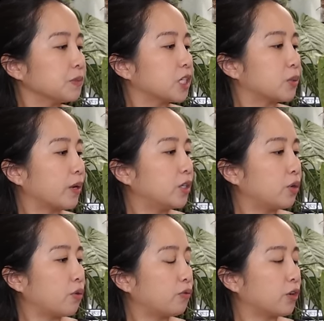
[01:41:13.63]
So I
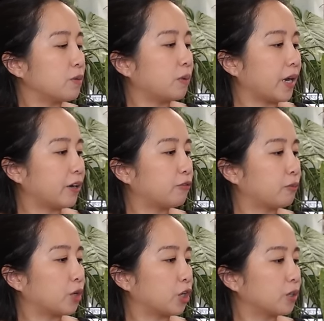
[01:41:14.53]
go over and buy it
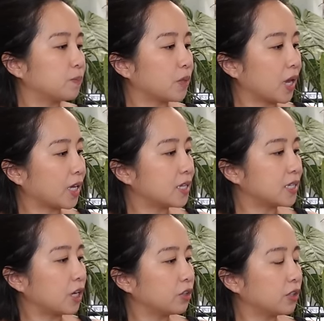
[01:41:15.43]
from her. I can
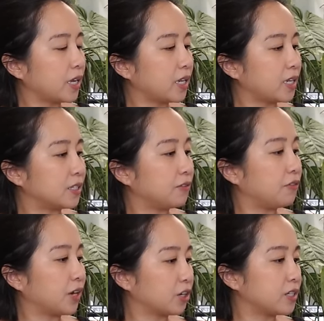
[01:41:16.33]
tell the lady is
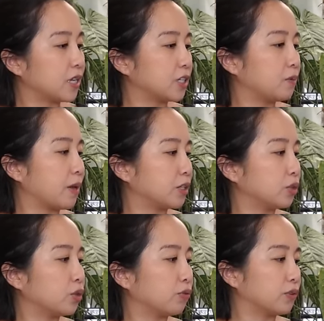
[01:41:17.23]
very
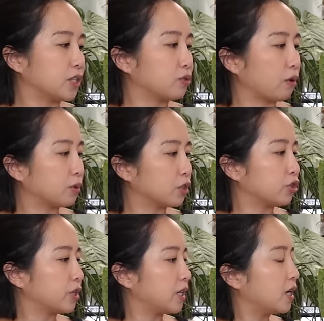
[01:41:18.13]
sentimental over this rubber
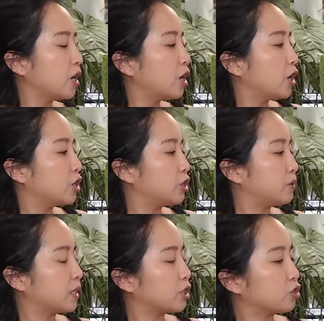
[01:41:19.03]
tree. She
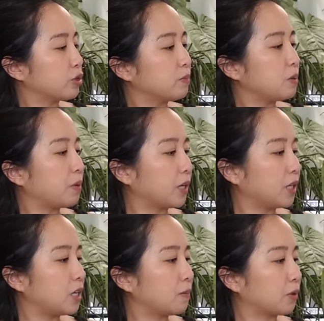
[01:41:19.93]
was extremely
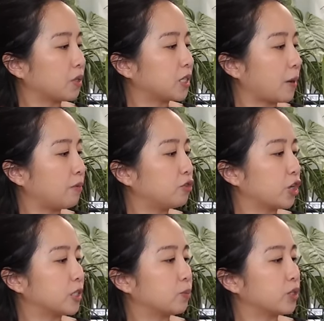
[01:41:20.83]
picky about the type of
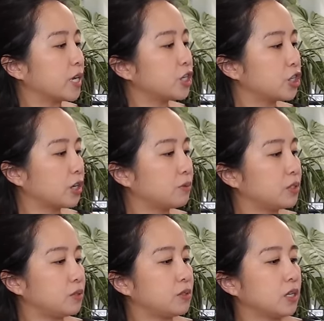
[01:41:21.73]
transportation I was
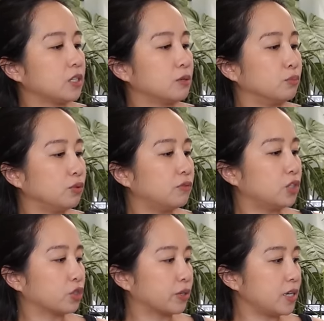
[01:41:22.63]
using to move the
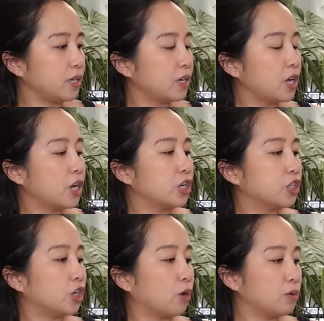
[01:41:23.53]
tree.
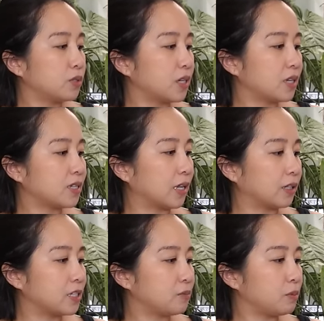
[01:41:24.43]
She almost didn't sell
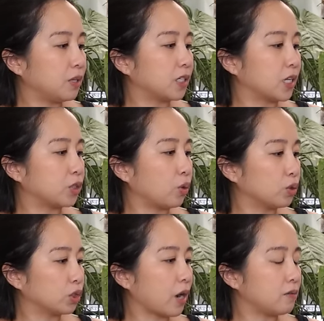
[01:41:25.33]
it to me because I told
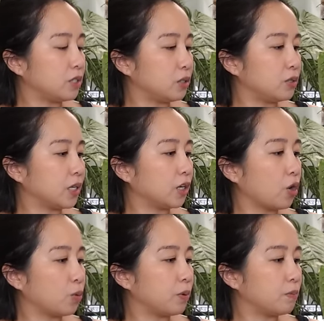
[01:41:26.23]
her I was using an
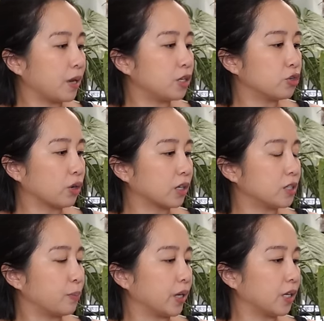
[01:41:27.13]
open bed truck to
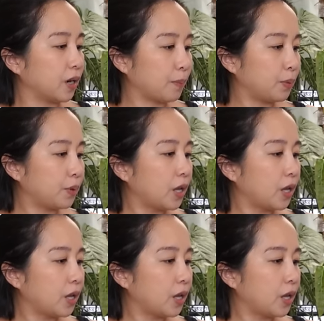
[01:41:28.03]
pick it up.